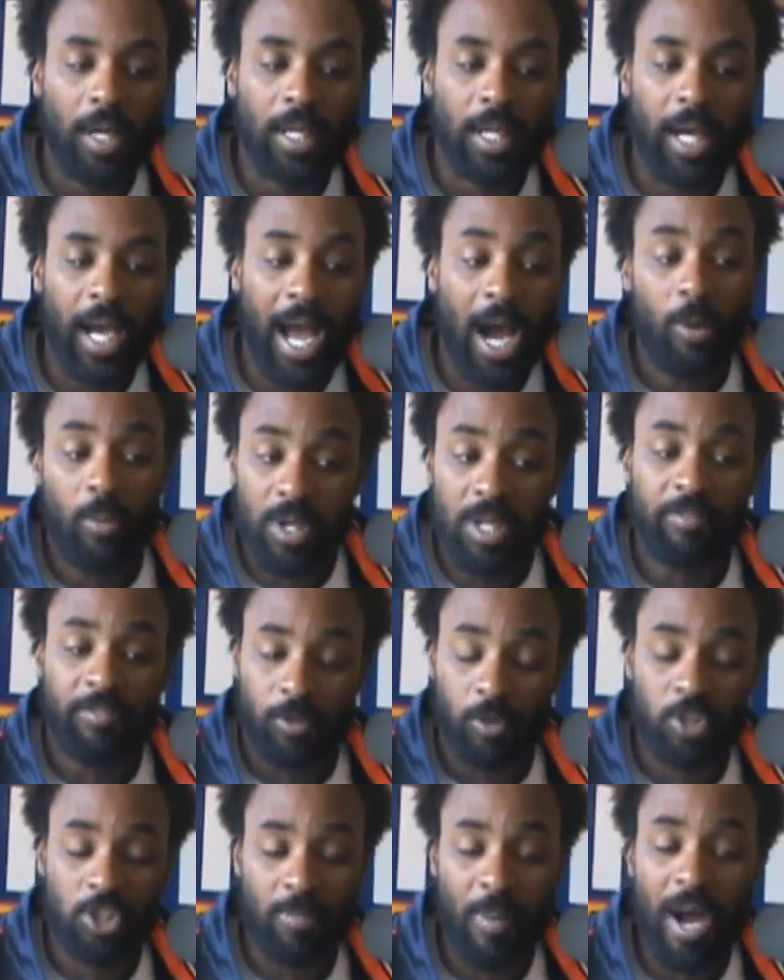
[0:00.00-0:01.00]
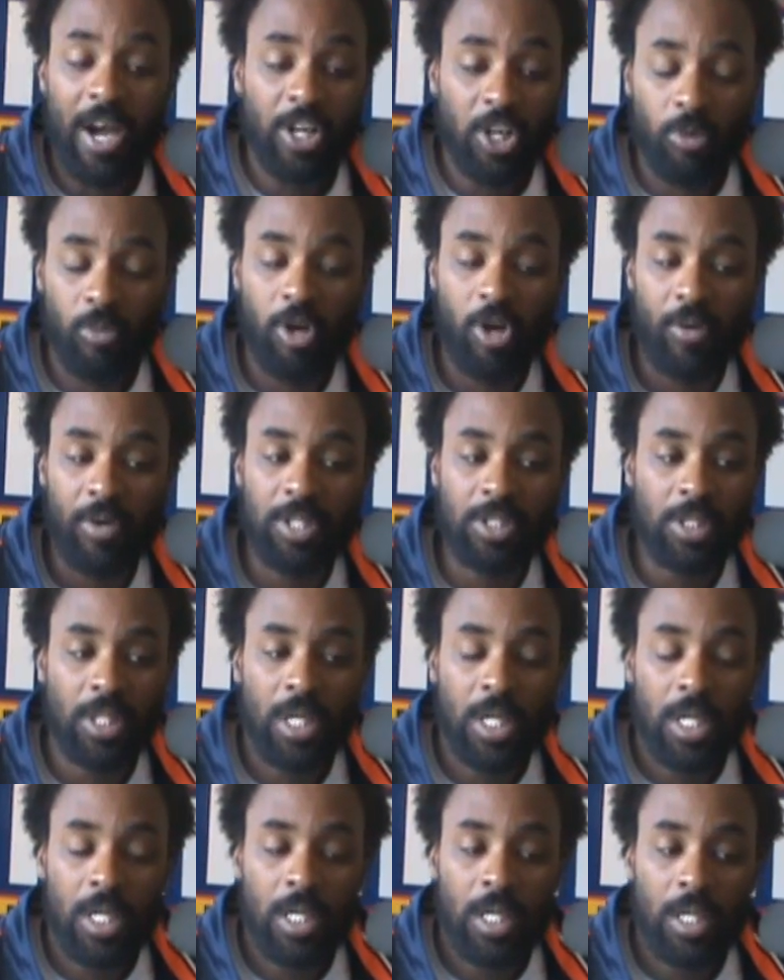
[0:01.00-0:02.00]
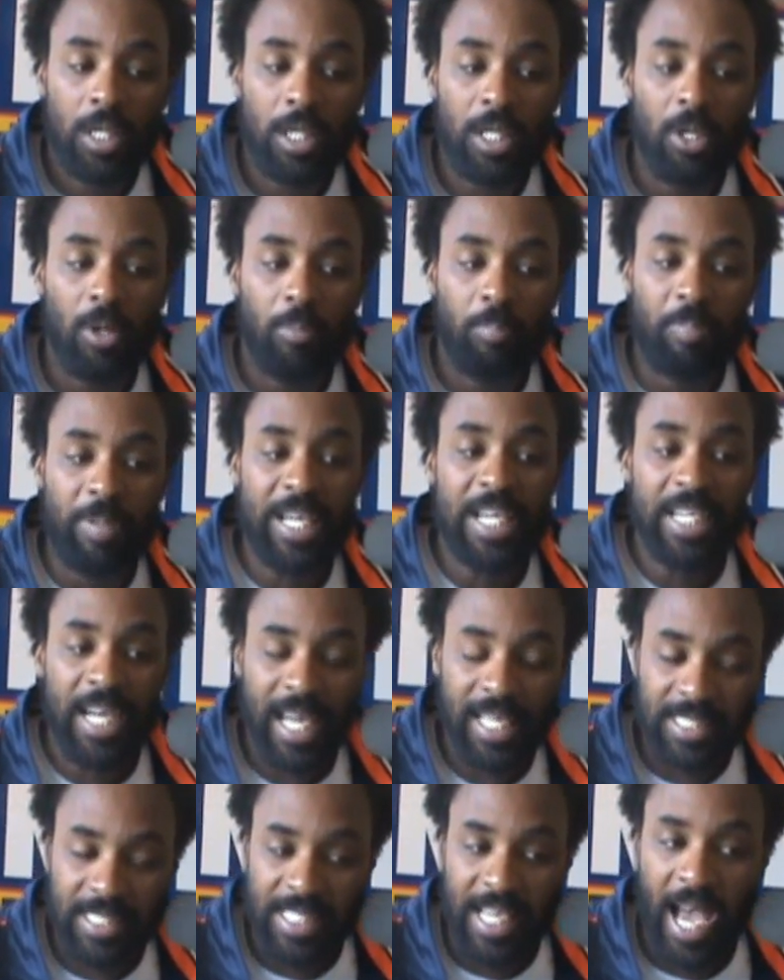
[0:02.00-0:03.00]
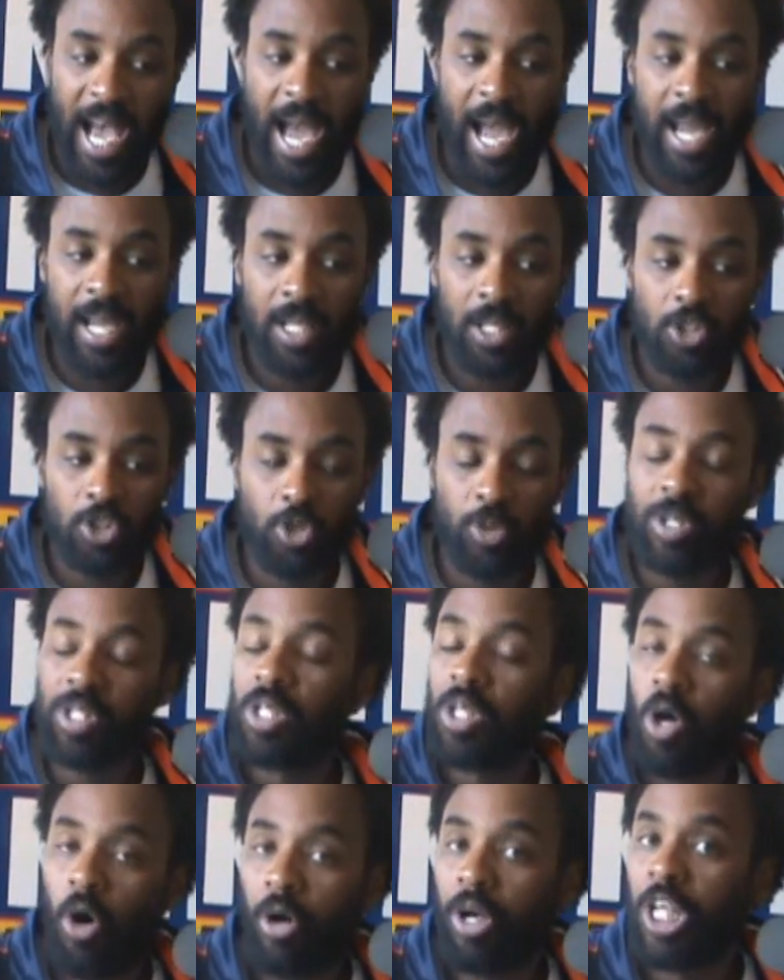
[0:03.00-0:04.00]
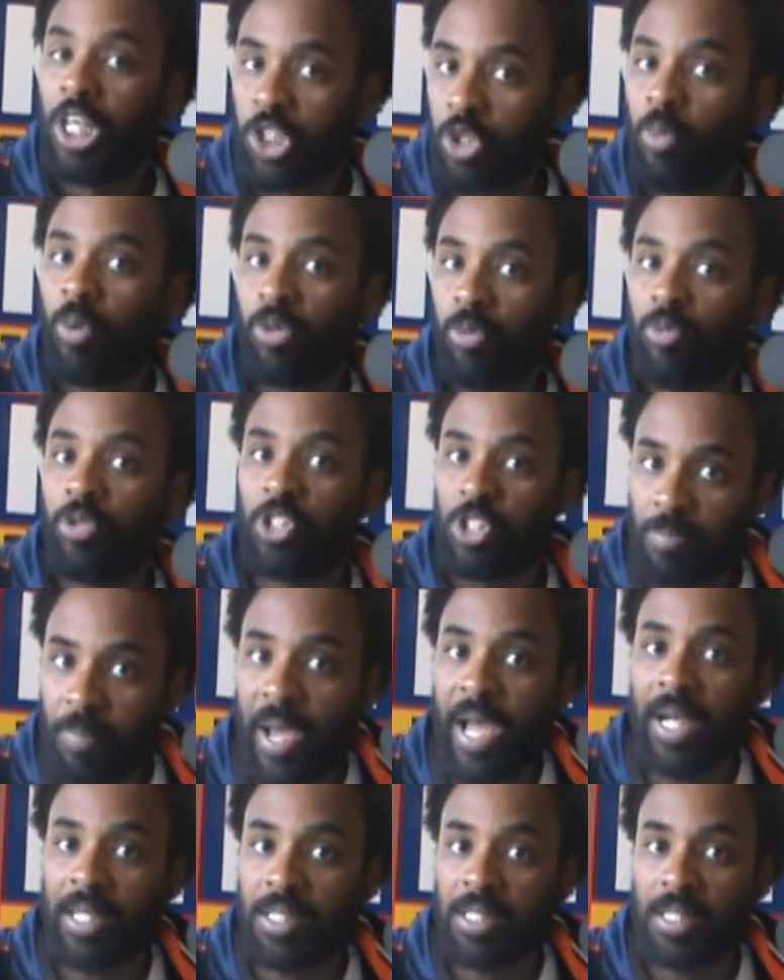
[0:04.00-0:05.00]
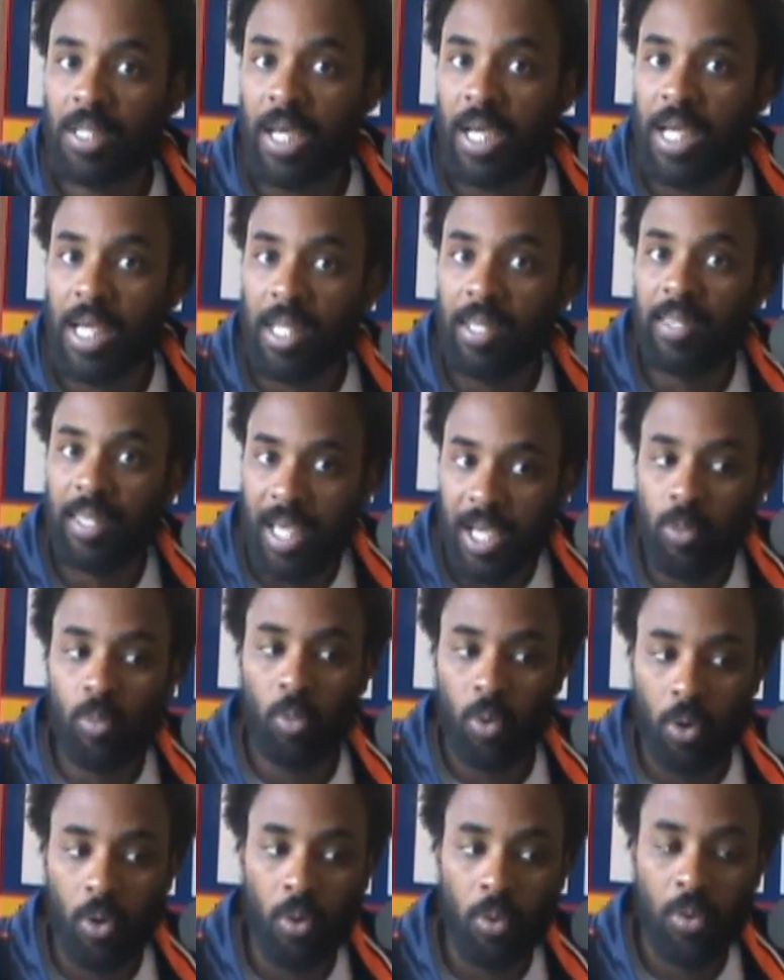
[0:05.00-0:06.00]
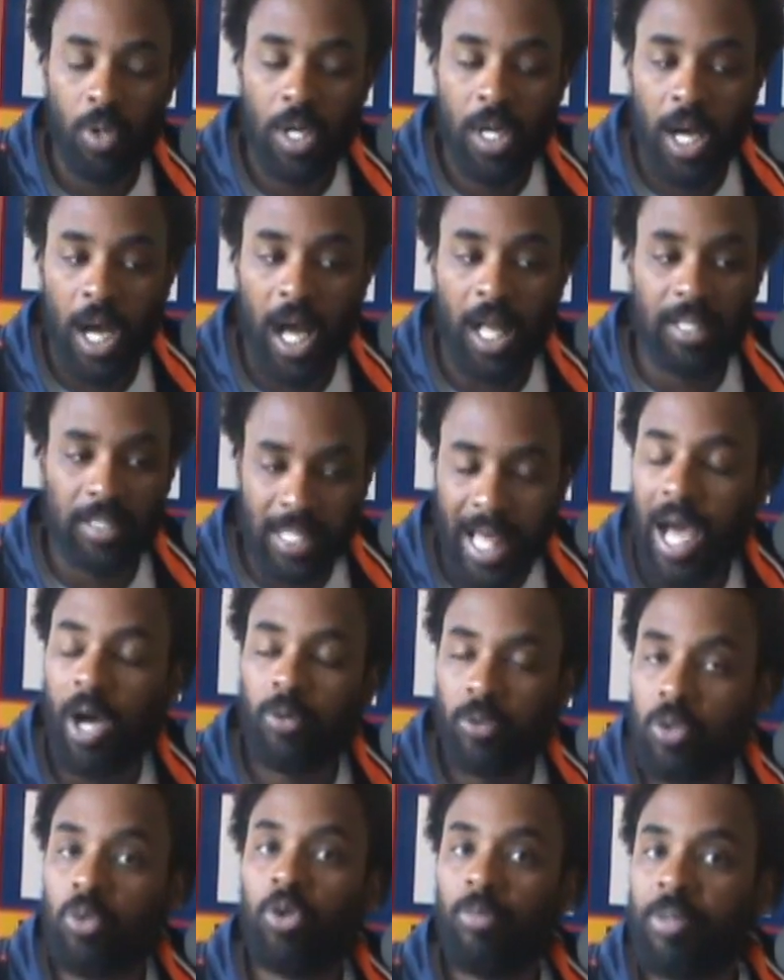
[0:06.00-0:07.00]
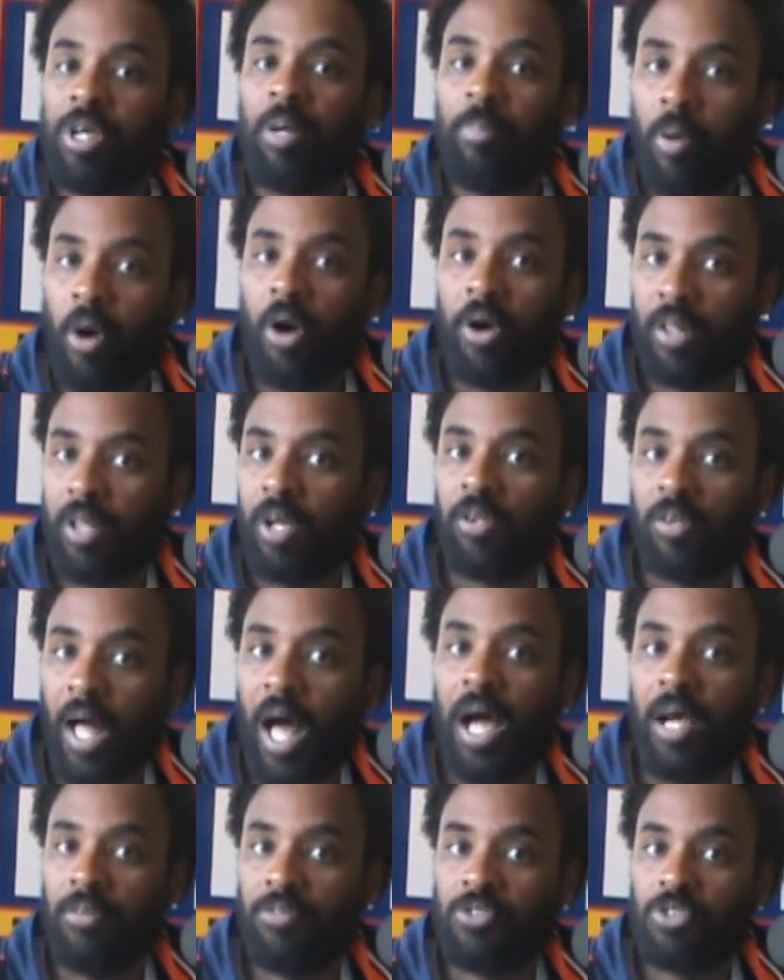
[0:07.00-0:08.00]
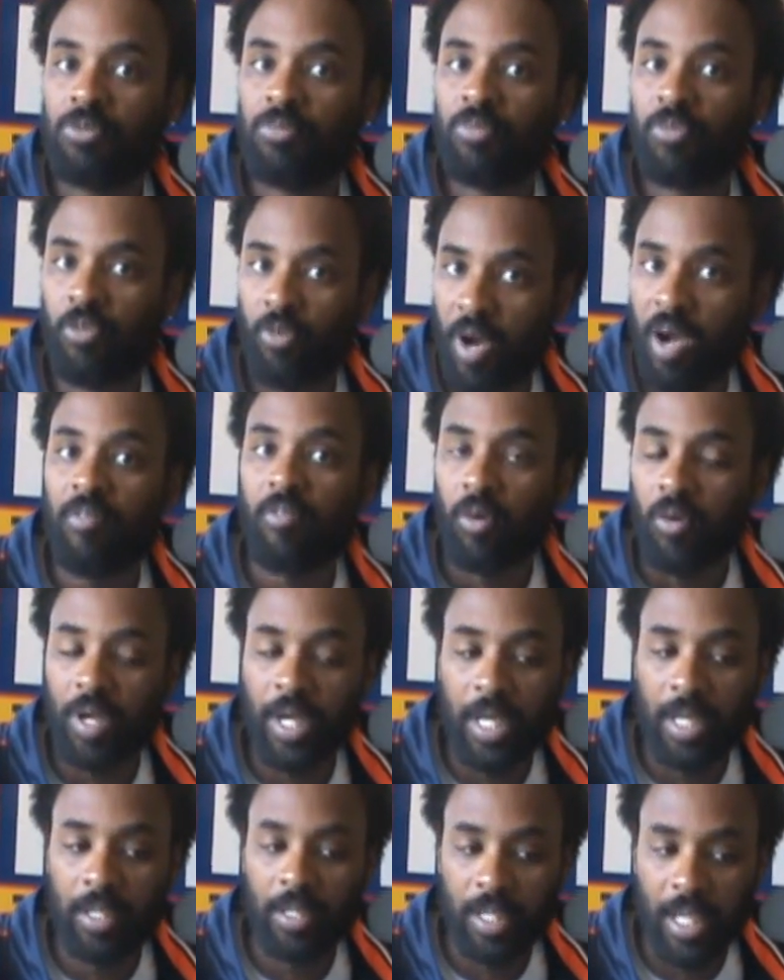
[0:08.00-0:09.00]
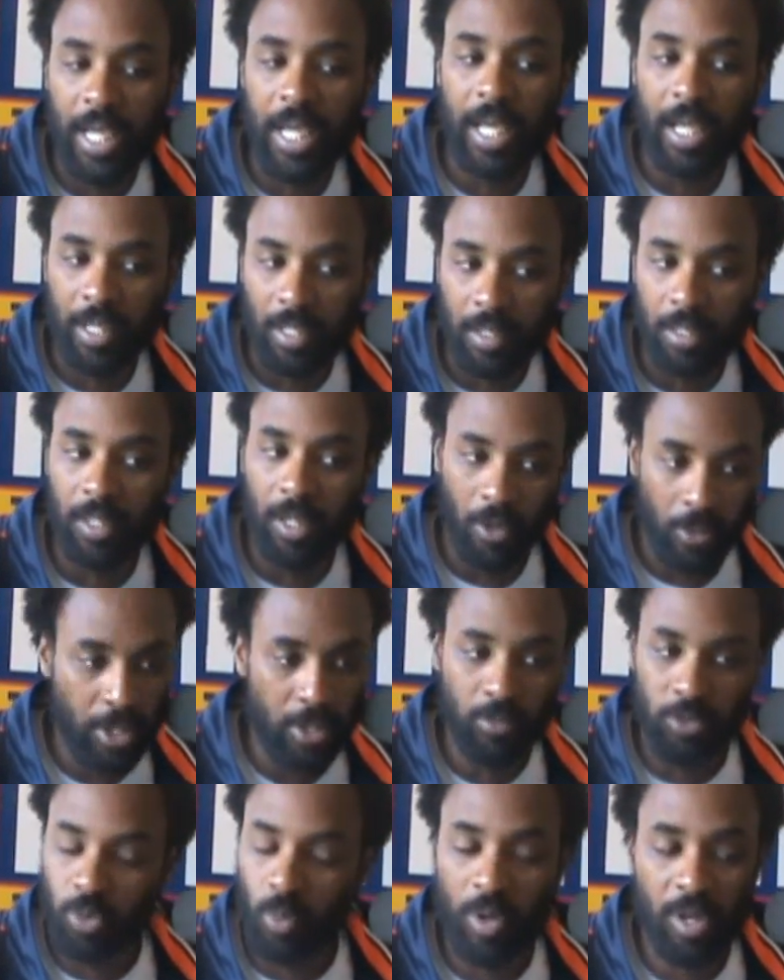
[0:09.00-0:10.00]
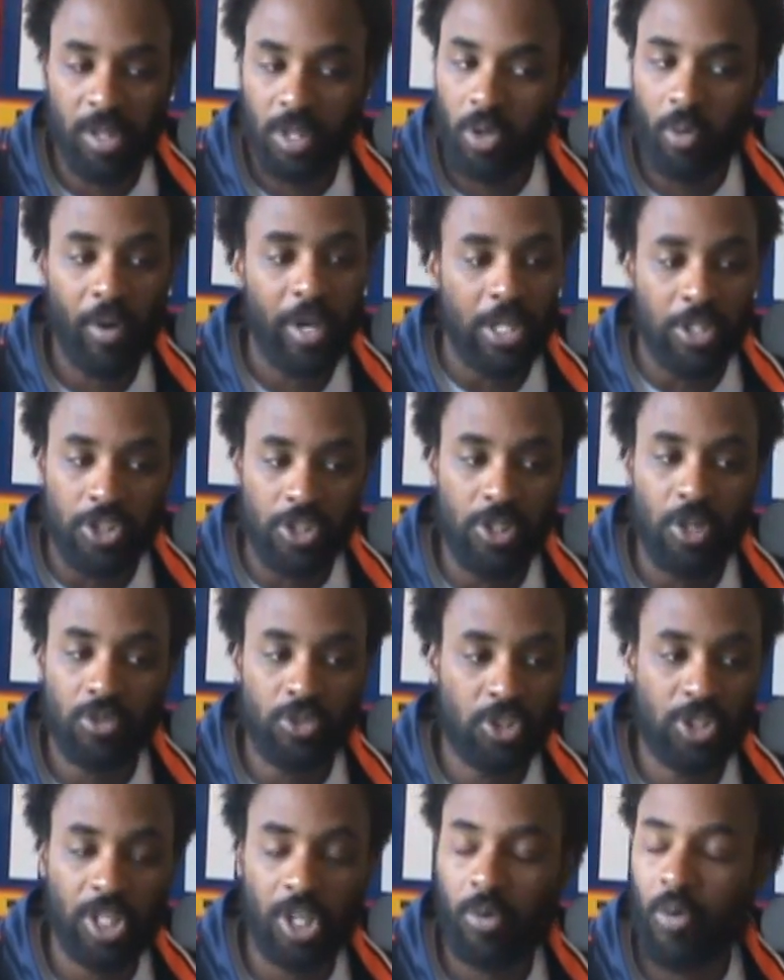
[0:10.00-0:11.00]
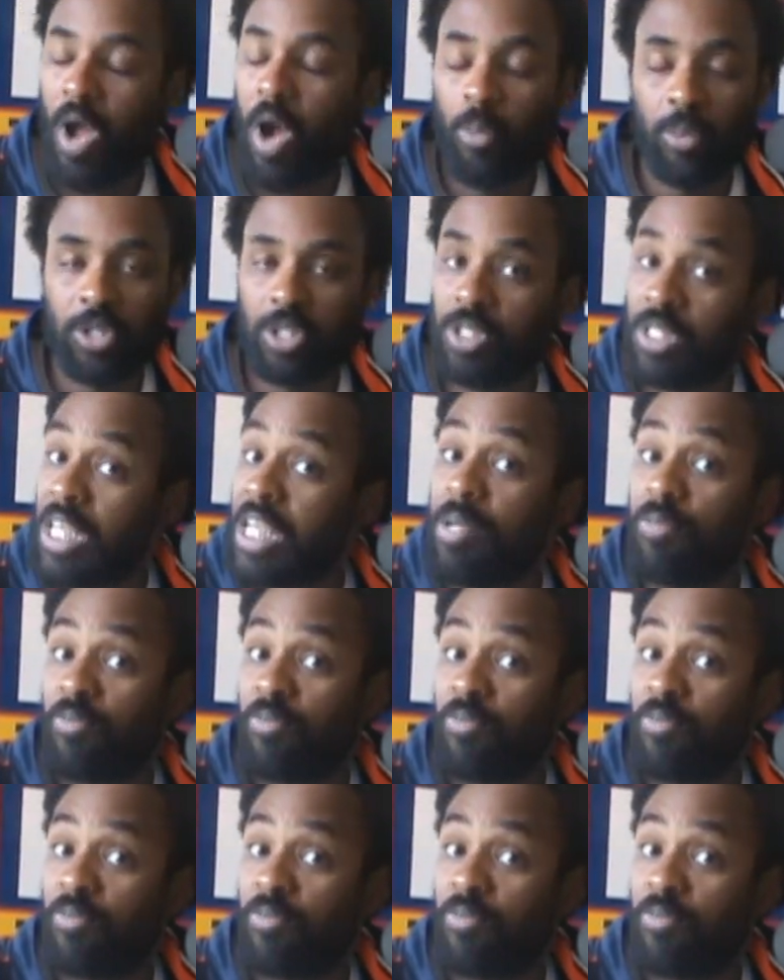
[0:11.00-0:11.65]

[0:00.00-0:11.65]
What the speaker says: how he influenced my career is, be a nice guy, treat the audience with respect, and they will allow you to be a part of their lives forever. And he was one of the greats. You don't stick around with a team